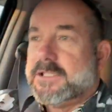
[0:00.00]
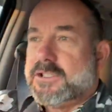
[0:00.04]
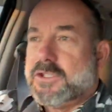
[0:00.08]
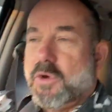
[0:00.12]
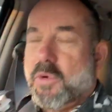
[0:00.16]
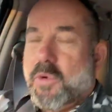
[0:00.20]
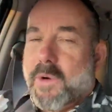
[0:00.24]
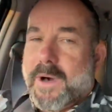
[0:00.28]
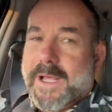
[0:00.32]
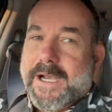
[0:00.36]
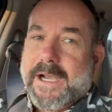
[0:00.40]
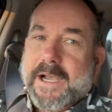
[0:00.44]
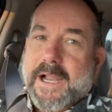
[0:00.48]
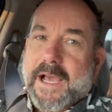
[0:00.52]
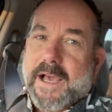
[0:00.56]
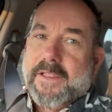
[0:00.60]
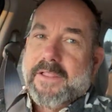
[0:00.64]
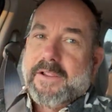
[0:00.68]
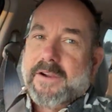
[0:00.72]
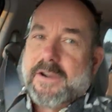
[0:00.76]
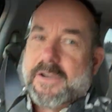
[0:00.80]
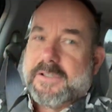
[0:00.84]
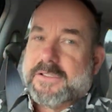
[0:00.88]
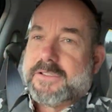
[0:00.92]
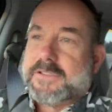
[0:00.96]
to one
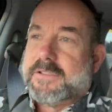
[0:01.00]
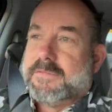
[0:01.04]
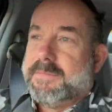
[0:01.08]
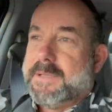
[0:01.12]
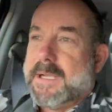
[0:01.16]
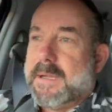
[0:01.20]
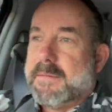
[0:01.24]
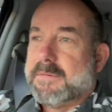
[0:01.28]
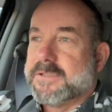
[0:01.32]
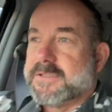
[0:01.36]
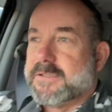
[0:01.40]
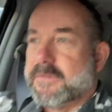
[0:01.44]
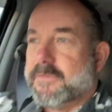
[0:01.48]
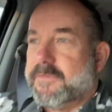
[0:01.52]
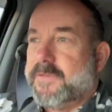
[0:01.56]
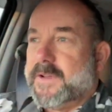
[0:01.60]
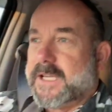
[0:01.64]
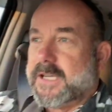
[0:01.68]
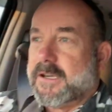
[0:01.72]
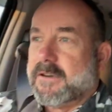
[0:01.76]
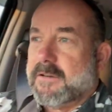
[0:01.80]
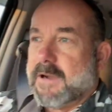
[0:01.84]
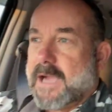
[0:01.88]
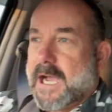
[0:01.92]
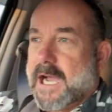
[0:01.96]
another to be able to
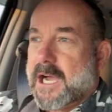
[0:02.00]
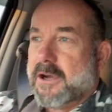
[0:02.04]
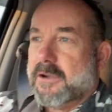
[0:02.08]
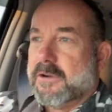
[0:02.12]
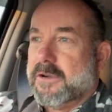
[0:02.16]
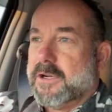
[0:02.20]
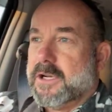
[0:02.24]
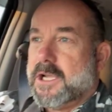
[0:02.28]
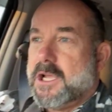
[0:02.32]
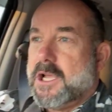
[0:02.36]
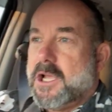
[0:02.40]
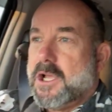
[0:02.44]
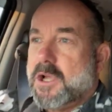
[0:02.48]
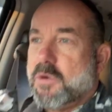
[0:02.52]
figure out